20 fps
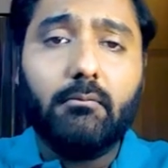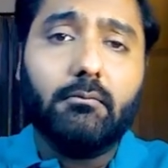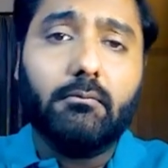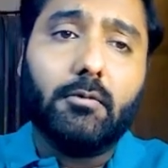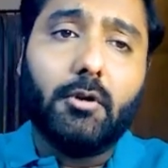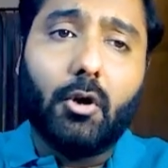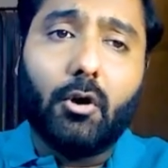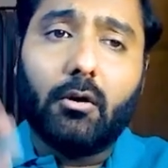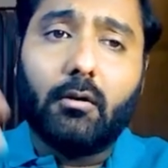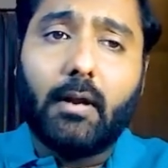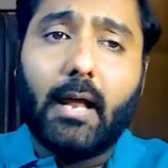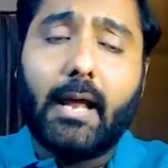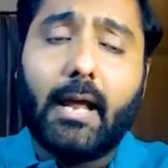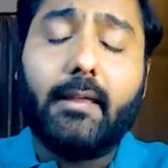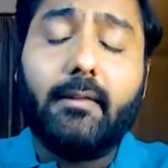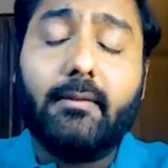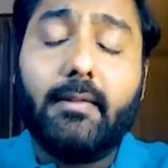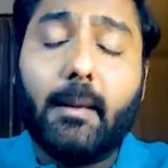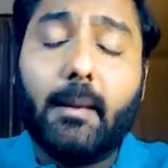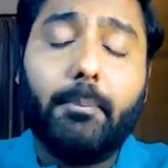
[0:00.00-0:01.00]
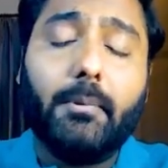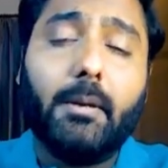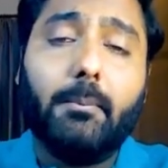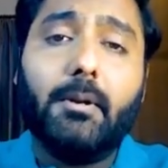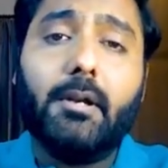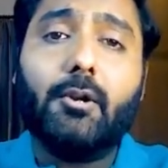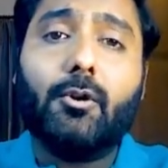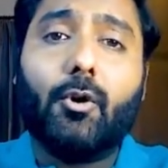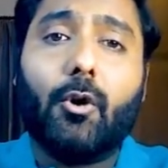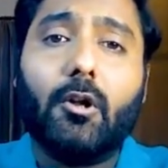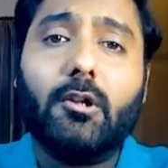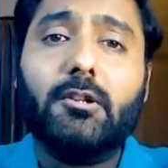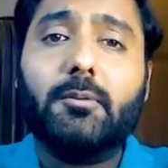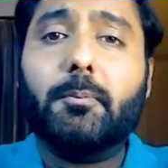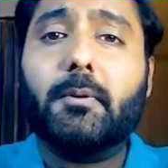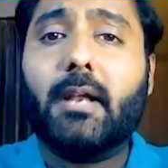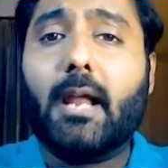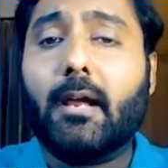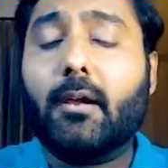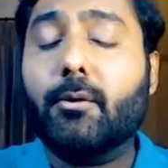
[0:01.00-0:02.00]
your acceptable cost
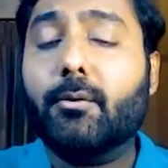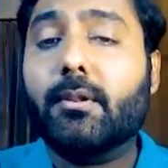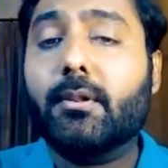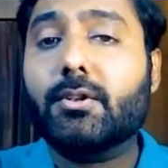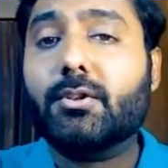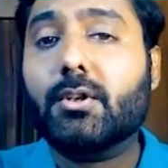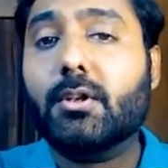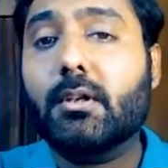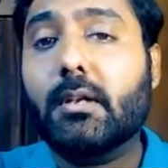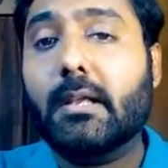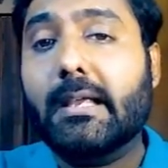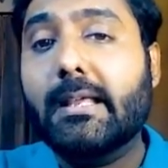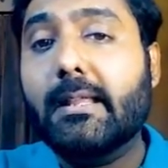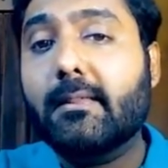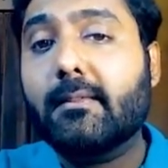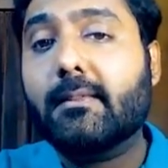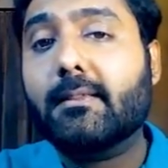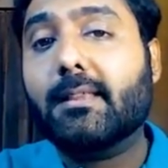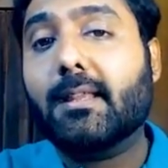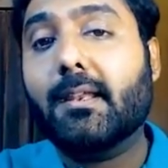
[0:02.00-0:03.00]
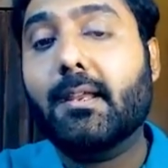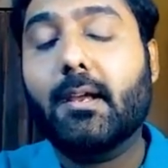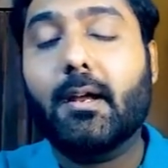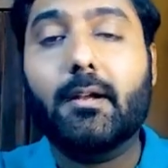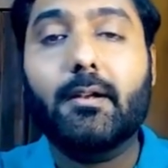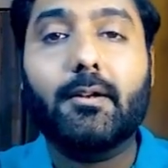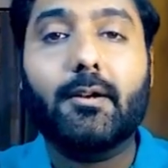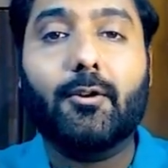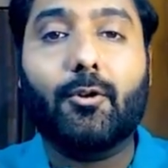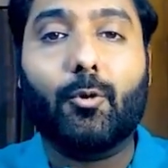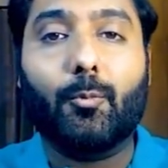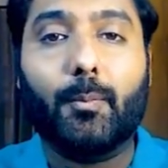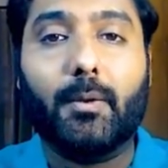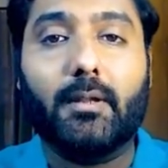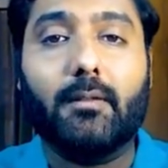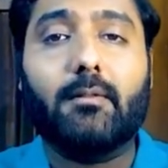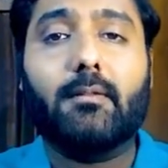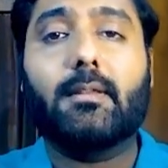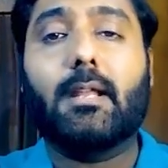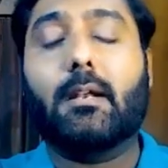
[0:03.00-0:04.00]
per acquisition is 300
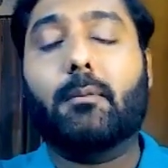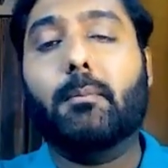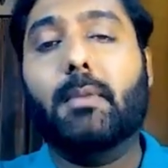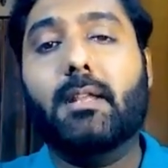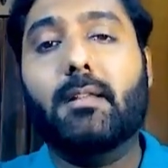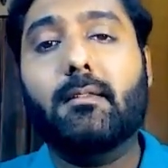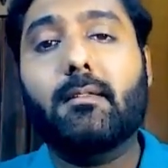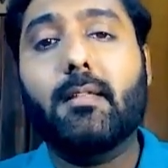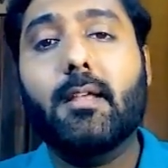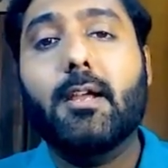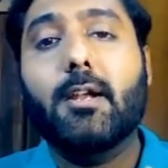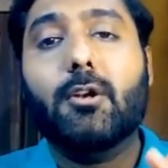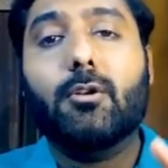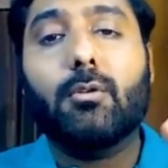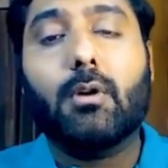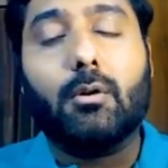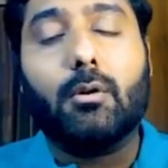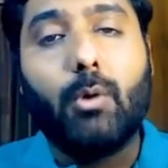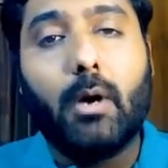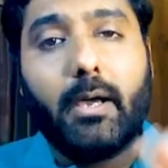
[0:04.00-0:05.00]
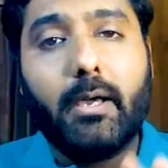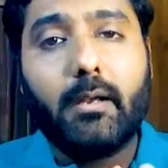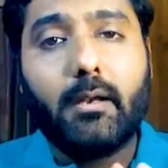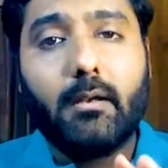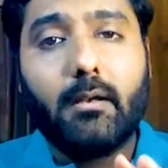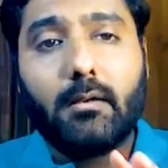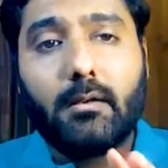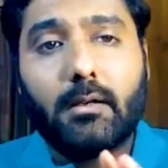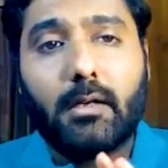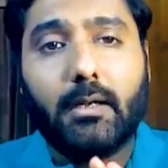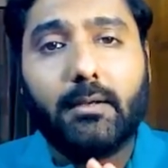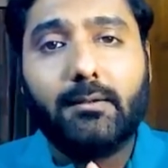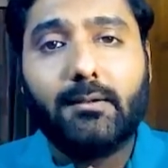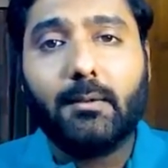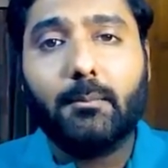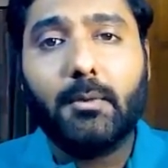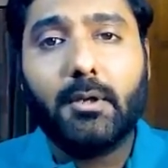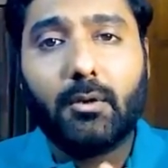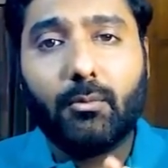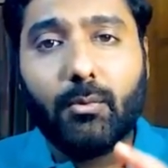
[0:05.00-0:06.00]
rupees. That means to acquire a
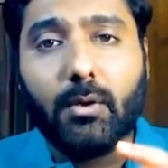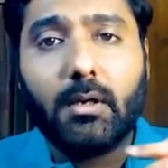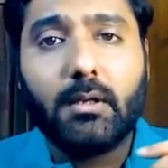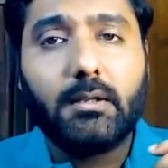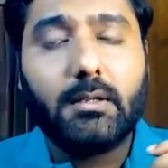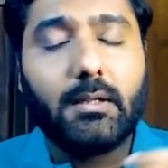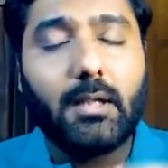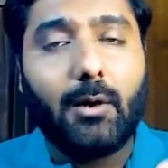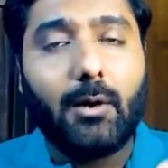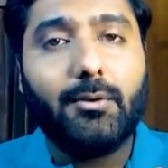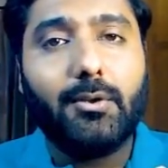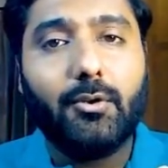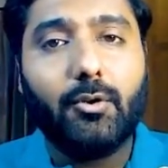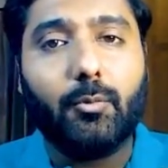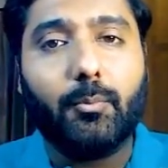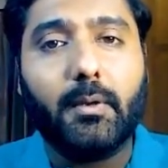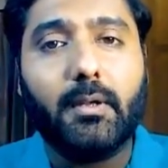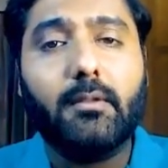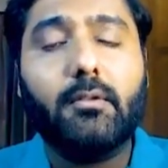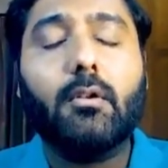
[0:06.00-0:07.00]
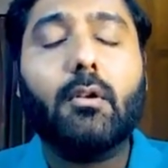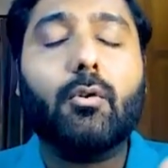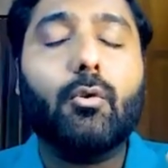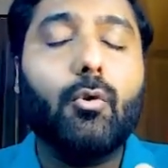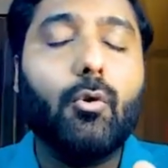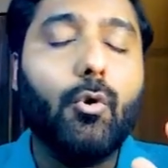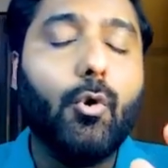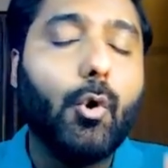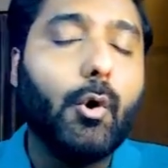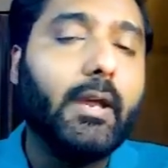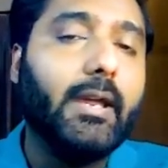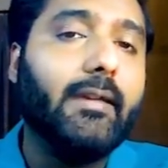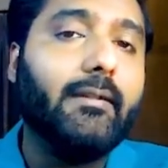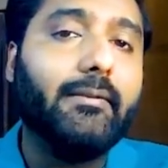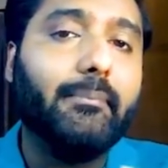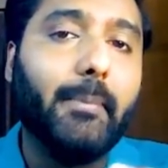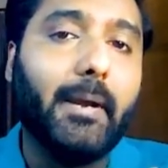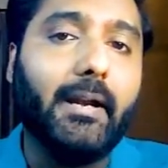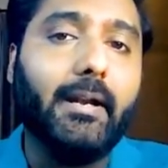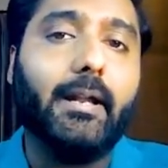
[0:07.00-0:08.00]
customer worth 1,000 rupees, you're okay
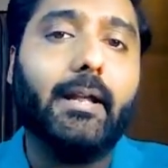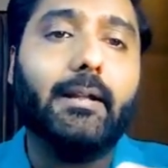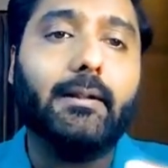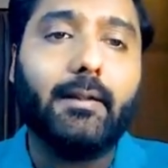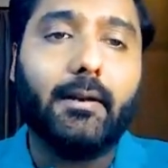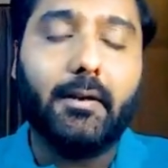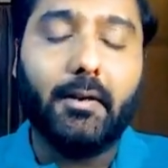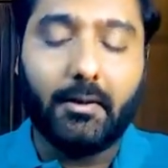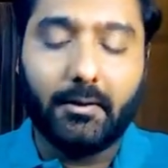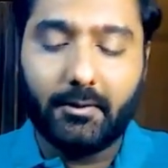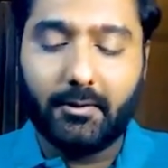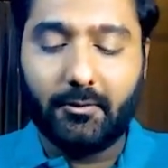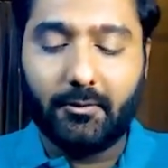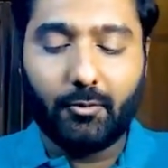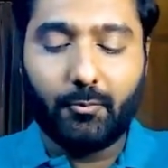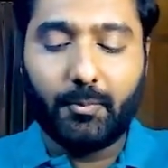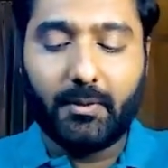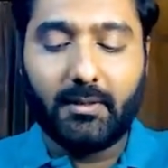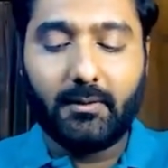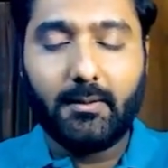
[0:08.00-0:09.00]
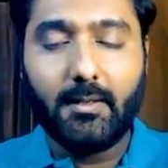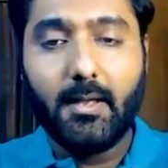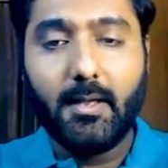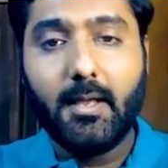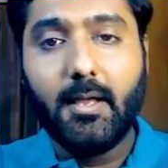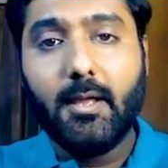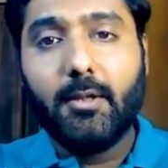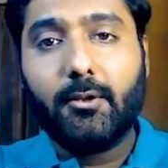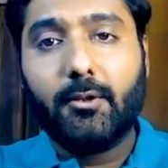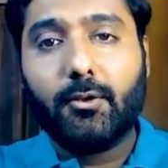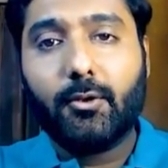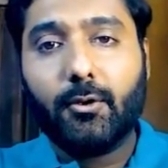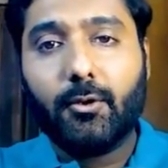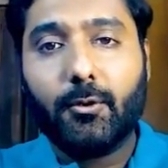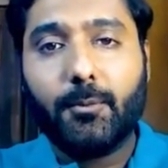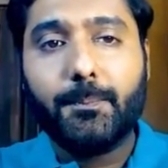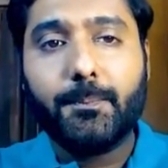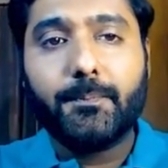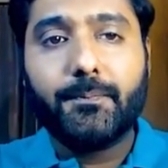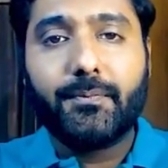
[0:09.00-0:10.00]
spending 300 rupees.
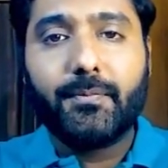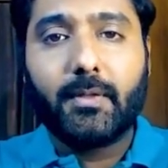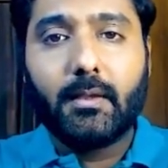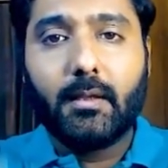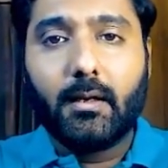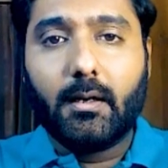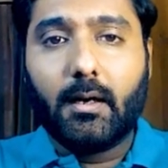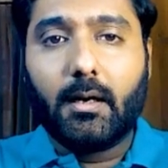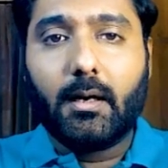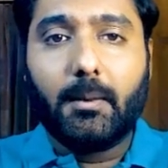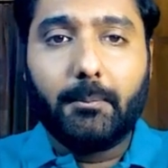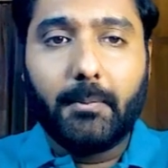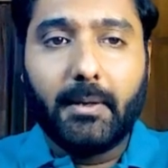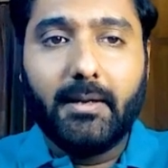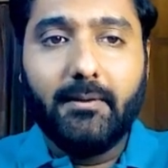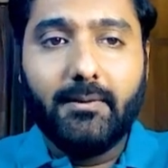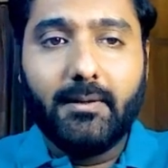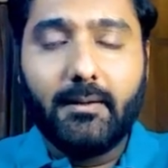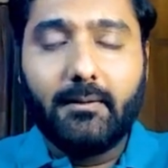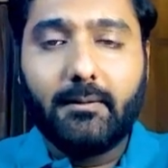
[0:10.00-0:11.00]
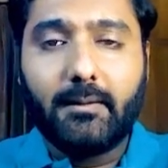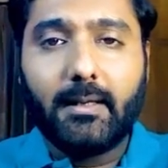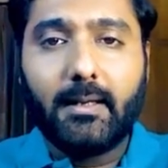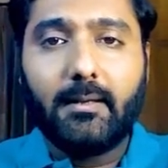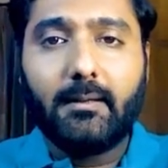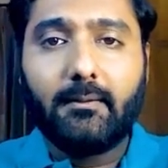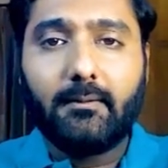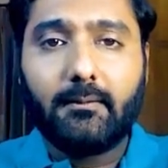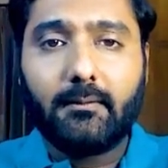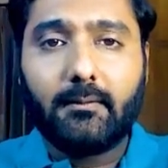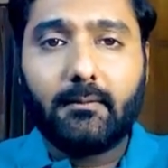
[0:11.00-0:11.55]
So in this case,